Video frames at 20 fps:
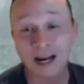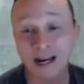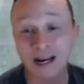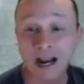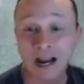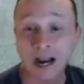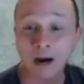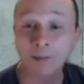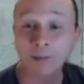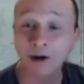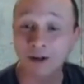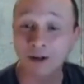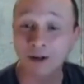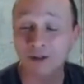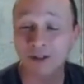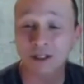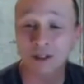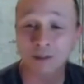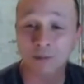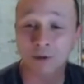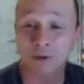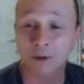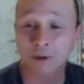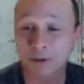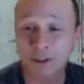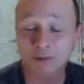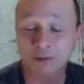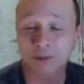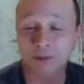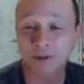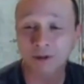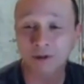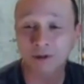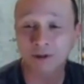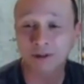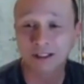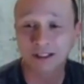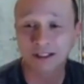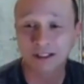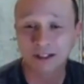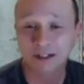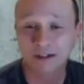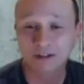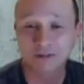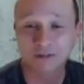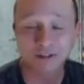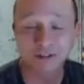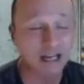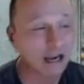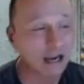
hey, how about using a purpose-built